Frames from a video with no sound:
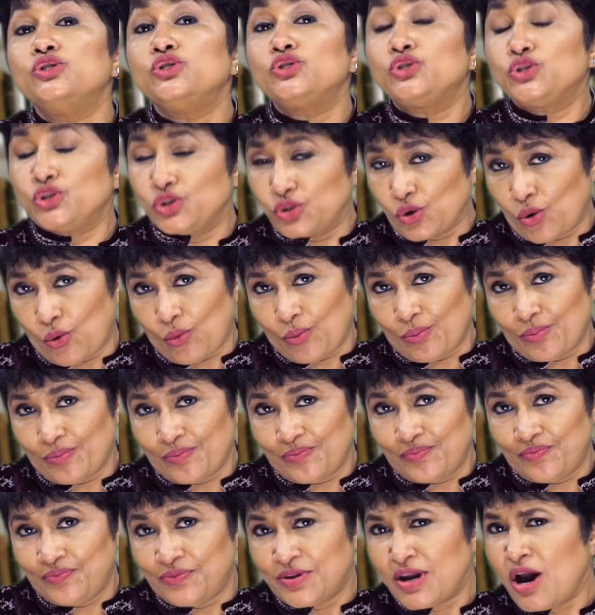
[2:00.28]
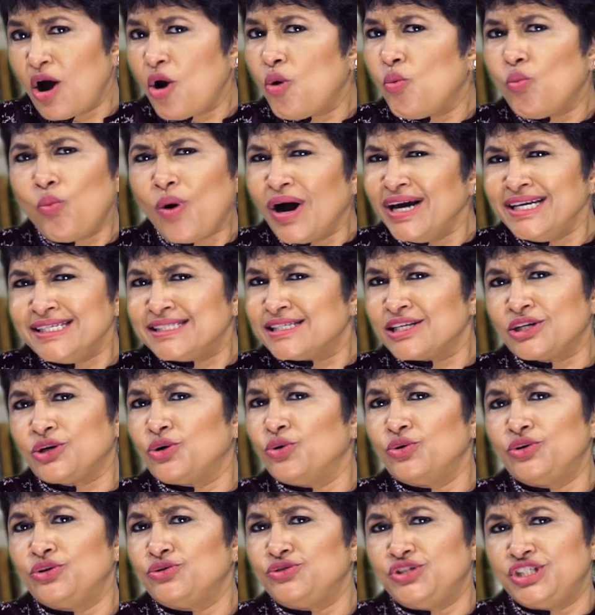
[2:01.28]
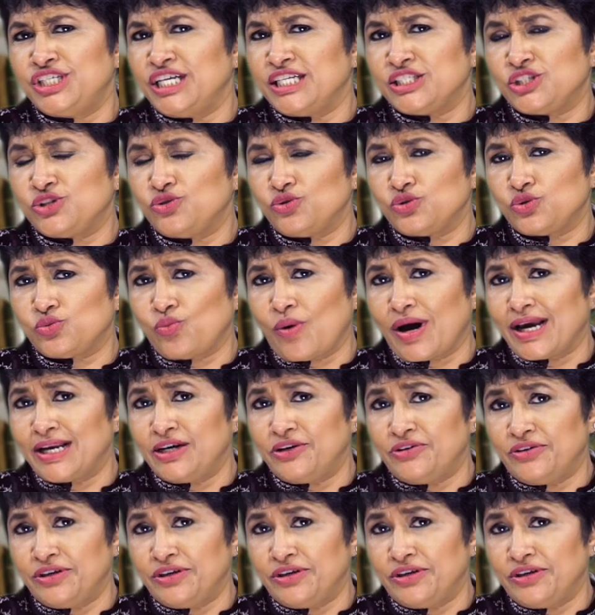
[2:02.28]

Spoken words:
So, why is it good to chase those wild